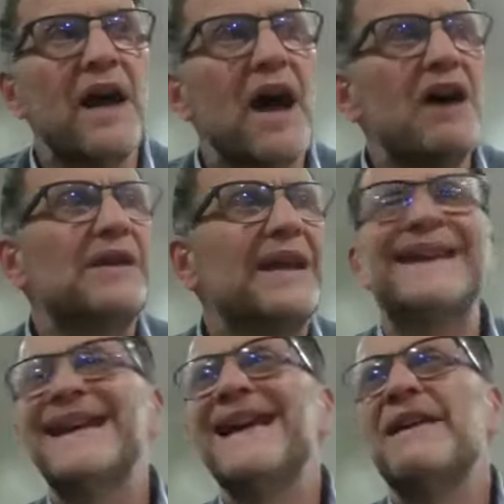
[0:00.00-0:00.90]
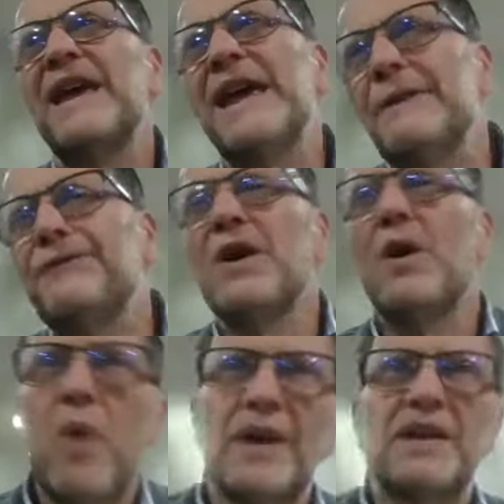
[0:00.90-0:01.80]
Only if you're
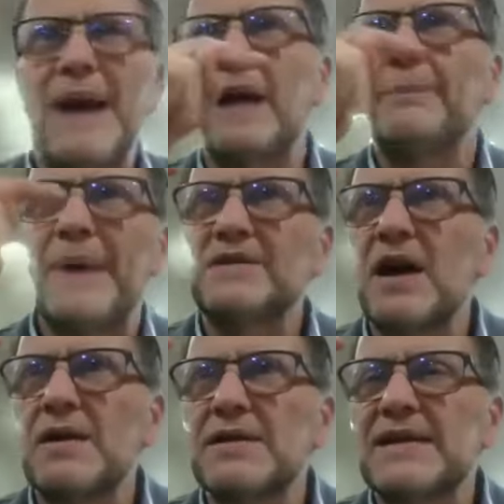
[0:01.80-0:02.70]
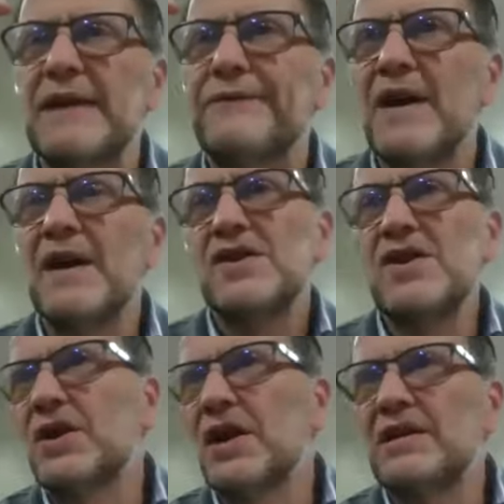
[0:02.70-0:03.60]
worried about Baal Tosef,
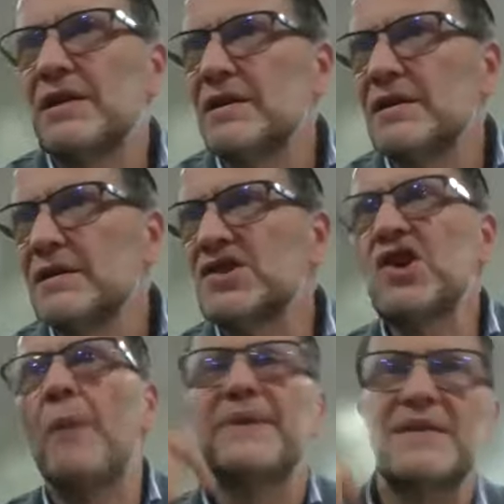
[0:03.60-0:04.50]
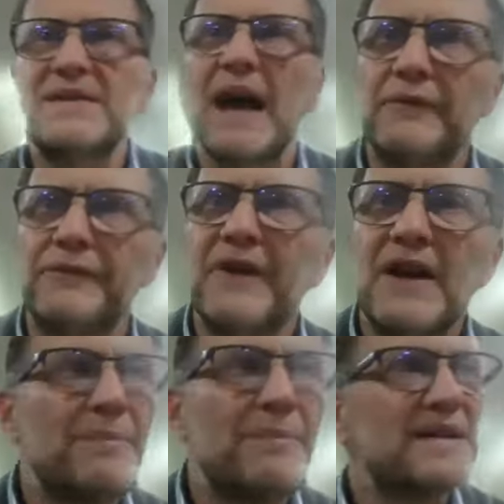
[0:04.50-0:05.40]
you can stop yourself
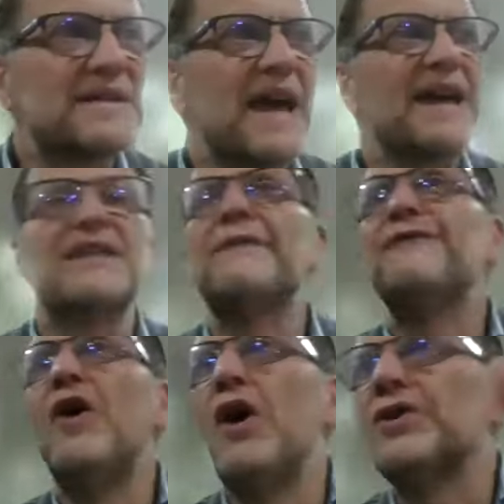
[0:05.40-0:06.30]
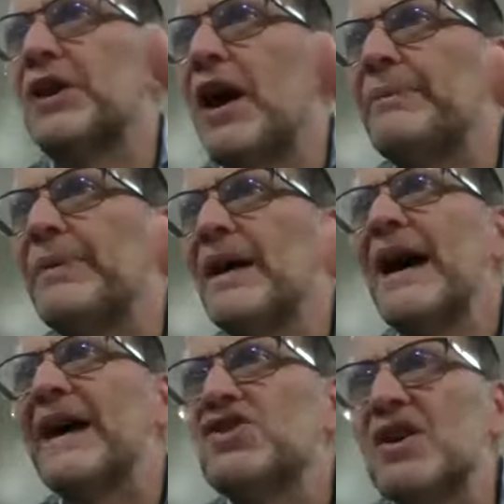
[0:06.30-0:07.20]
by saying the fourth cup,
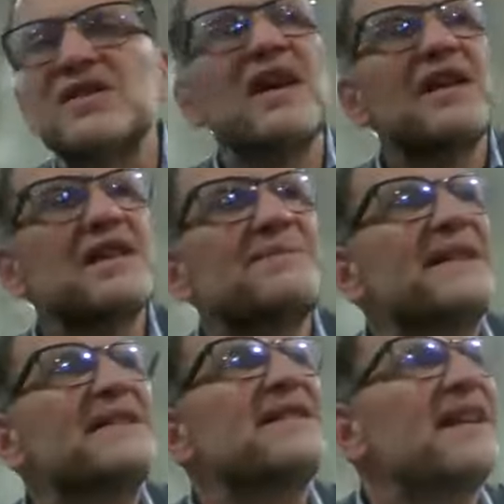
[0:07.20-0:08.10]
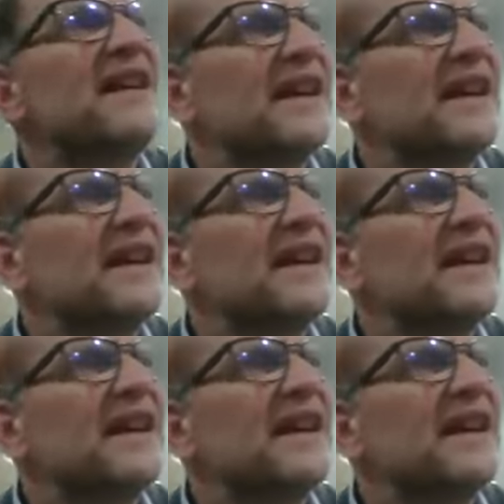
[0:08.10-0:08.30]
I just split it